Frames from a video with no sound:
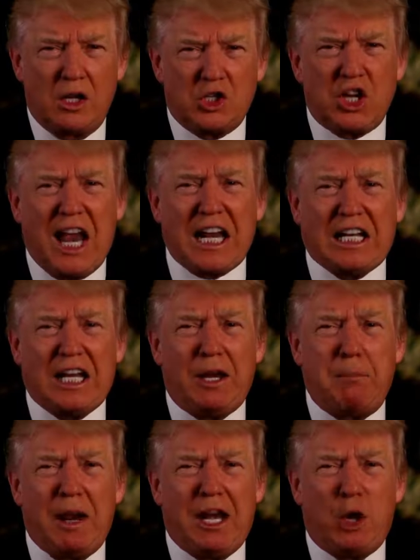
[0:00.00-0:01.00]

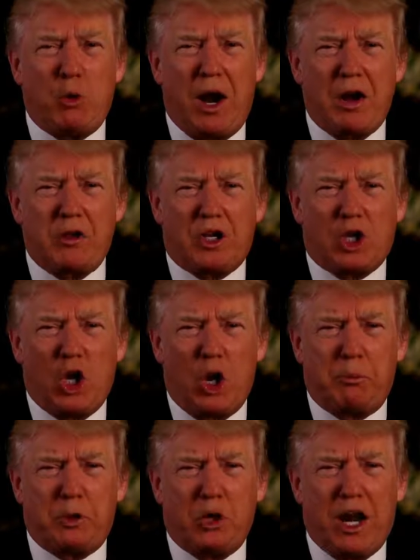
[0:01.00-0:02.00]
Sadly, many around the
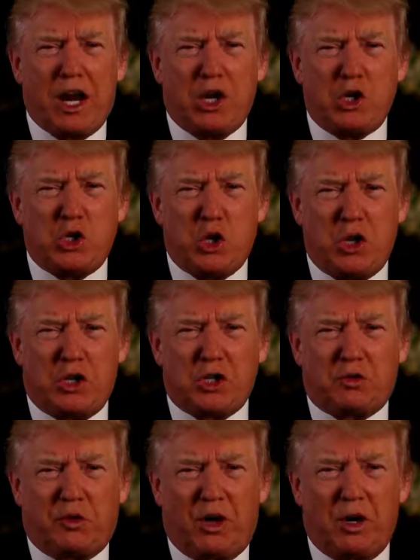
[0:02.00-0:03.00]
globe do not enjoy
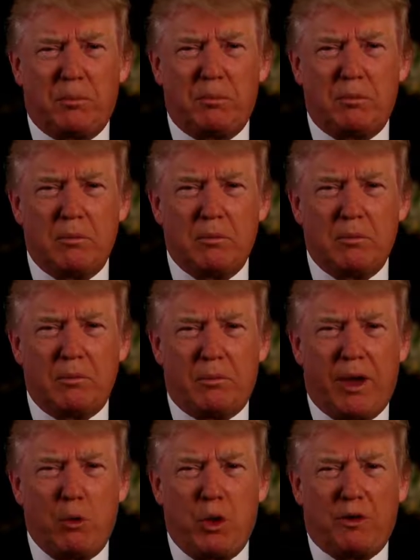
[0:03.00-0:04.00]
this freedom,
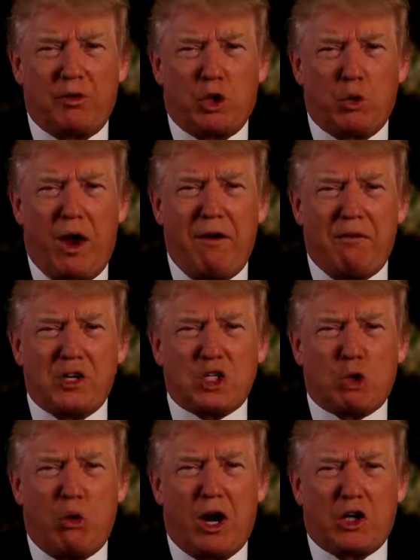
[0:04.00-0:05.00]
and one of the
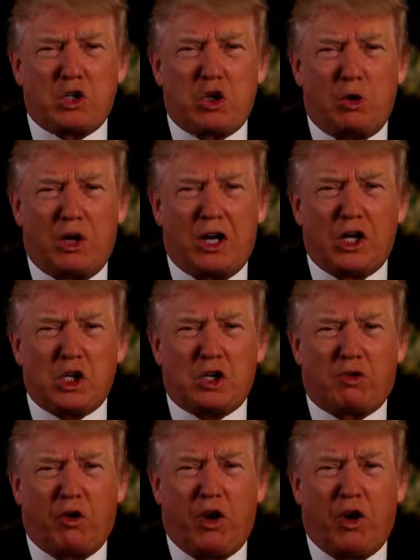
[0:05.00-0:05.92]
gravest threats to religious